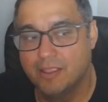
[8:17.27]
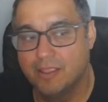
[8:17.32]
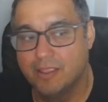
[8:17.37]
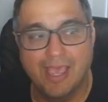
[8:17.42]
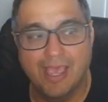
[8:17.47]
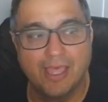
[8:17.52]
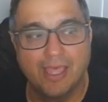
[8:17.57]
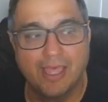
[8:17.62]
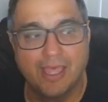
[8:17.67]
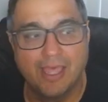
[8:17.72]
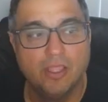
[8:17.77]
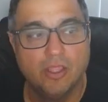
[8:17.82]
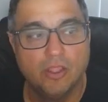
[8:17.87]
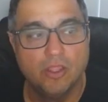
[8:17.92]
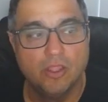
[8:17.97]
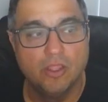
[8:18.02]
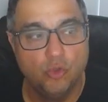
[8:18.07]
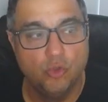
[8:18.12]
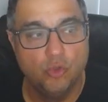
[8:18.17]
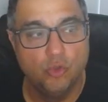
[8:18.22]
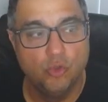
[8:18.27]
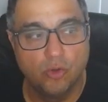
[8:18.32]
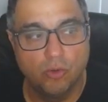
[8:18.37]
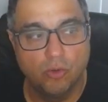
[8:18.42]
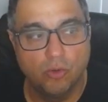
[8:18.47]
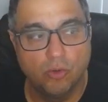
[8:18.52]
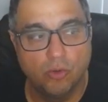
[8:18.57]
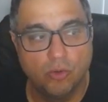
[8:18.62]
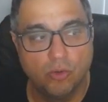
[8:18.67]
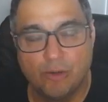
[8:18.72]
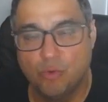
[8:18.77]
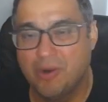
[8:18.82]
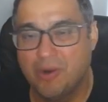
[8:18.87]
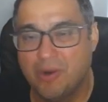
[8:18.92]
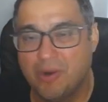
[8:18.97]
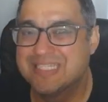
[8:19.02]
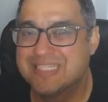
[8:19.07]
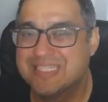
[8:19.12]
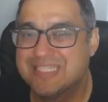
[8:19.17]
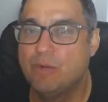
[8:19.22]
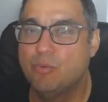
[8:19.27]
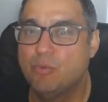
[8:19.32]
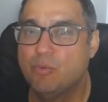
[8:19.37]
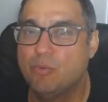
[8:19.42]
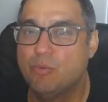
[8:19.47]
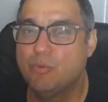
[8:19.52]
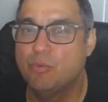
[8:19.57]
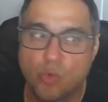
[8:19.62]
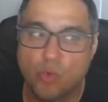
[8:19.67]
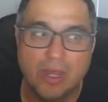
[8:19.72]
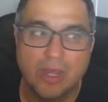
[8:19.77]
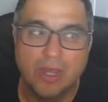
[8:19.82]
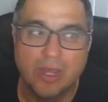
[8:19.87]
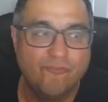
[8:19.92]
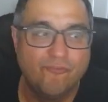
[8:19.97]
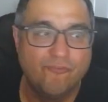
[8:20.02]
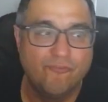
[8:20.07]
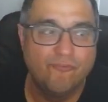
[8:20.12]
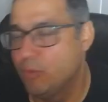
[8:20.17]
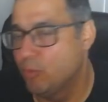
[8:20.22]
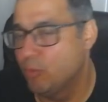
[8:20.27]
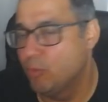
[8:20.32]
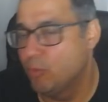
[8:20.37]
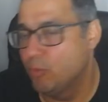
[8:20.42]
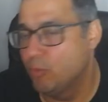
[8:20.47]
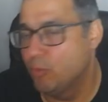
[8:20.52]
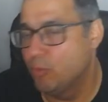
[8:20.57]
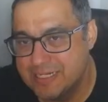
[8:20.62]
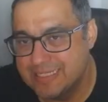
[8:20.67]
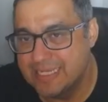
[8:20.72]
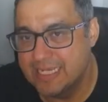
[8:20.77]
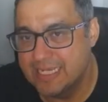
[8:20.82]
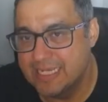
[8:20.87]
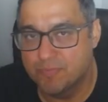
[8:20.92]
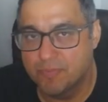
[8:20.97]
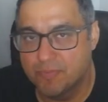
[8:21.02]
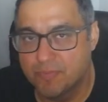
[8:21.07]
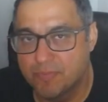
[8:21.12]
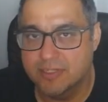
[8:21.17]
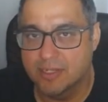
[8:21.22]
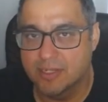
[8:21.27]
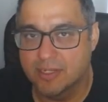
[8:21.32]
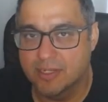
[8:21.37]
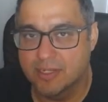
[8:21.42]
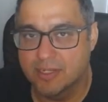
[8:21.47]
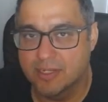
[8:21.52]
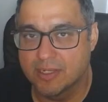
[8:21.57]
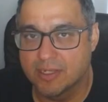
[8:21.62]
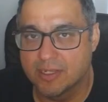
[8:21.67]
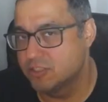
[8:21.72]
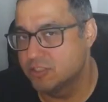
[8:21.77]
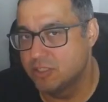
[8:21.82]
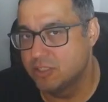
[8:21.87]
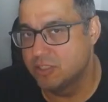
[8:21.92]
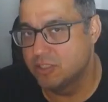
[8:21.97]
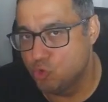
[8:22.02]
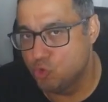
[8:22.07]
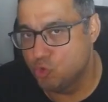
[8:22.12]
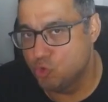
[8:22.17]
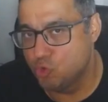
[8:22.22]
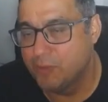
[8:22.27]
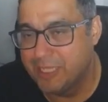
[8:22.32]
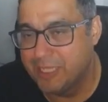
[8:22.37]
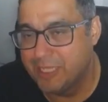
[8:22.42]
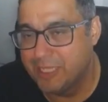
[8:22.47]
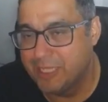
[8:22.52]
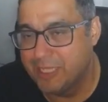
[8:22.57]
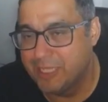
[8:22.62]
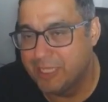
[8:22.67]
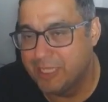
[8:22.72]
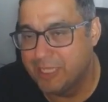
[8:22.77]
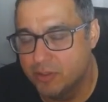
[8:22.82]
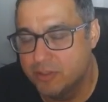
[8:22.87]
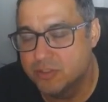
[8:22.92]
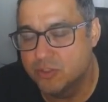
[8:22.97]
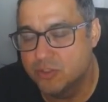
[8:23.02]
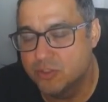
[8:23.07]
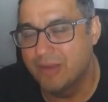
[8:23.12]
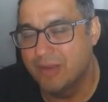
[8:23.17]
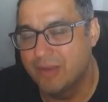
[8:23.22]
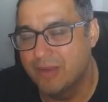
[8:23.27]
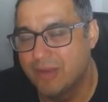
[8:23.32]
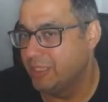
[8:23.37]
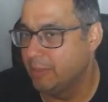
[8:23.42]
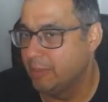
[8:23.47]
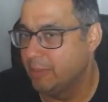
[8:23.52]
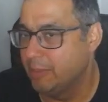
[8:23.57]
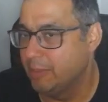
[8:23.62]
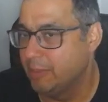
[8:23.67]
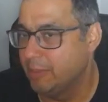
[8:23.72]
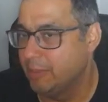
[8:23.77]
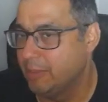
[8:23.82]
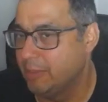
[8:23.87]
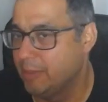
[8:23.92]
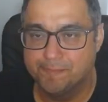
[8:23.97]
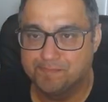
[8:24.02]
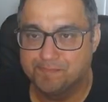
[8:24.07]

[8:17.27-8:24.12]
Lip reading: and your annualized gain was 141.6%. That's the two key numbers you have to keep in mind.